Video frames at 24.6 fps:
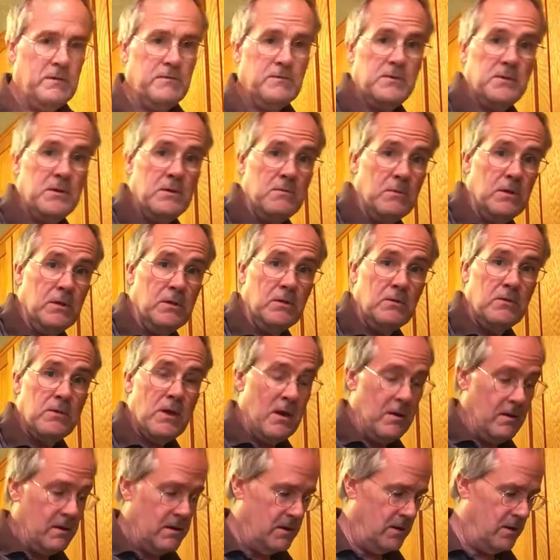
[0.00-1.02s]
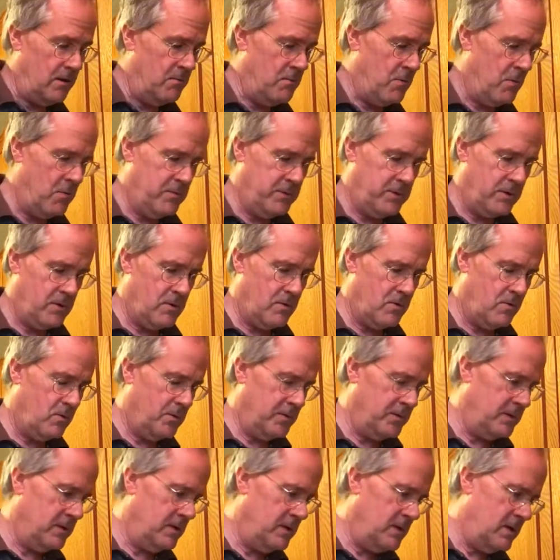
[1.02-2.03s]
have seen me do that a moment ago
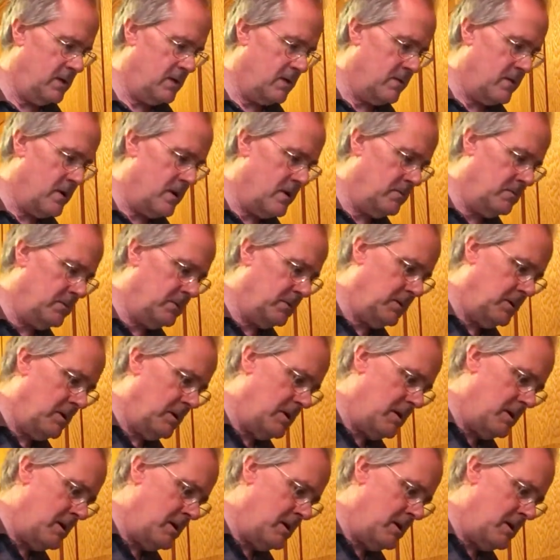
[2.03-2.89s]
with the tikka rounds.